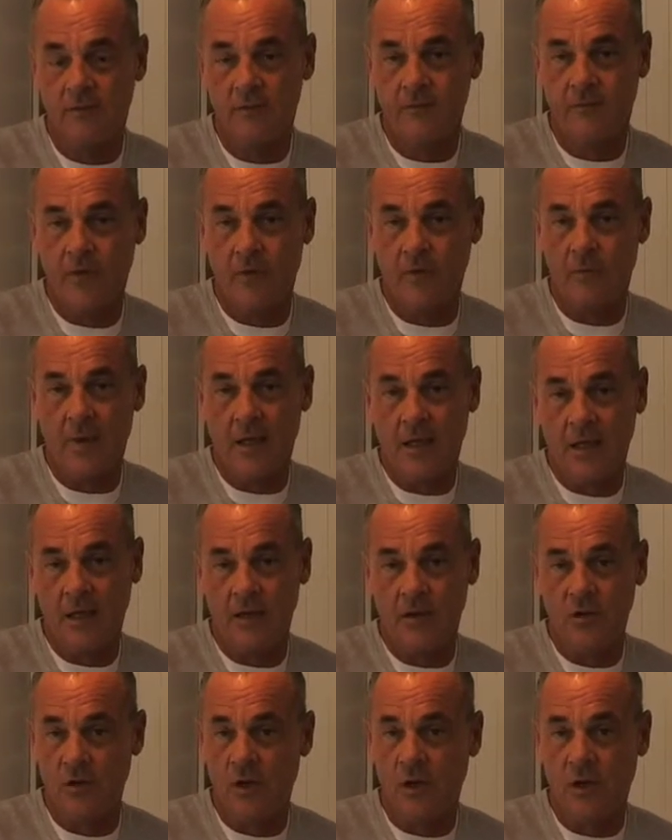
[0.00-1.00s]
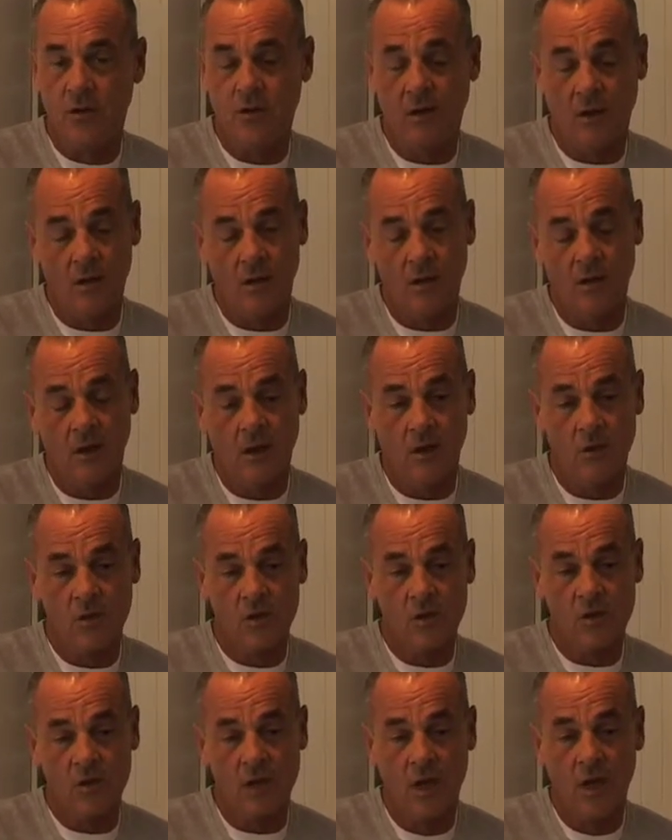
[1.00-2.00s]
filmmaking. You know, I
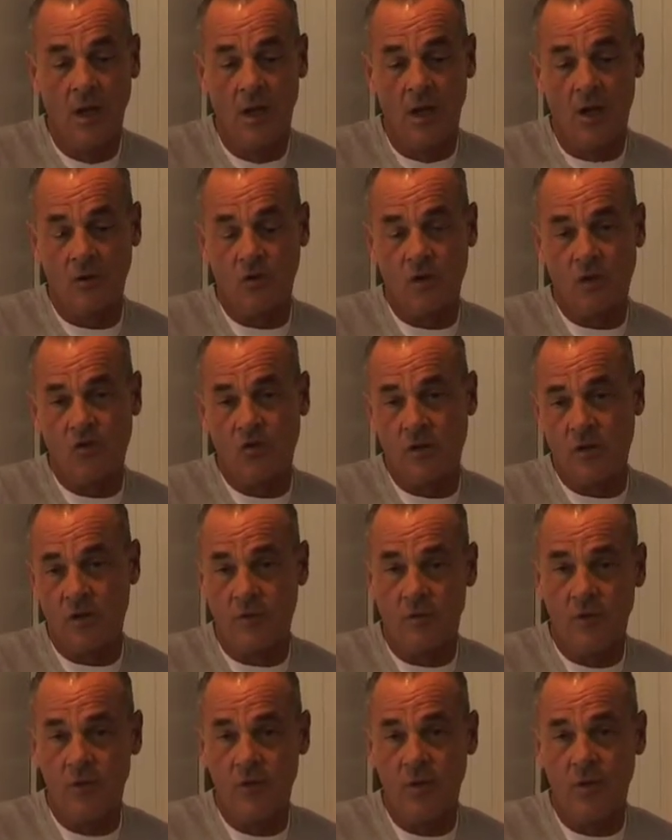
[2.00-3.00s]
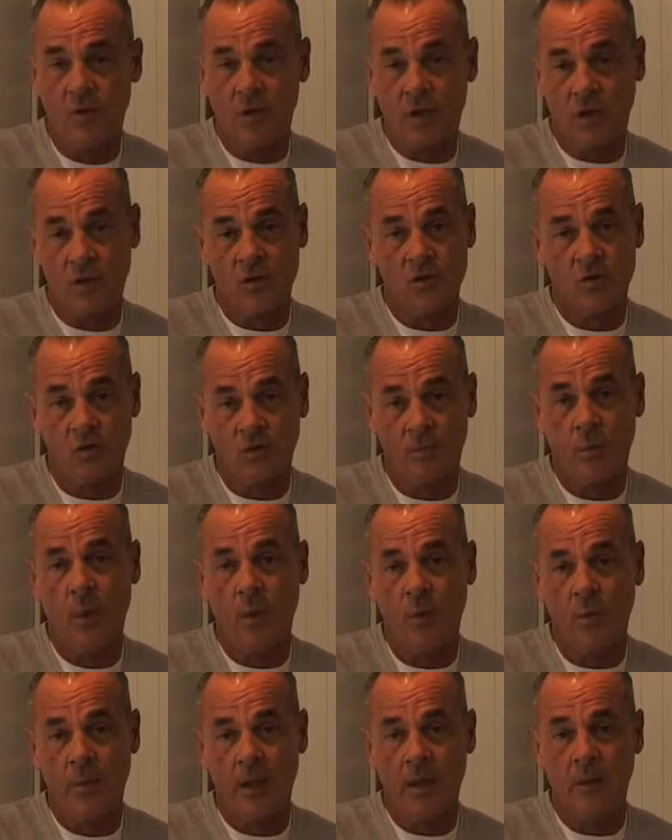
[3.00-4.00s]
was on the streets of New York and I saw the
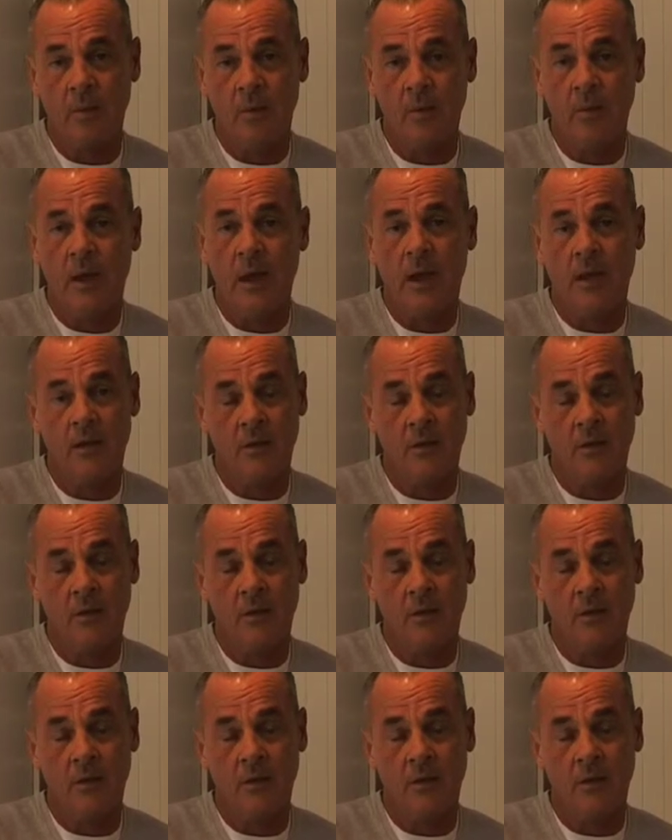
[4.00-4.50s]
poor people there,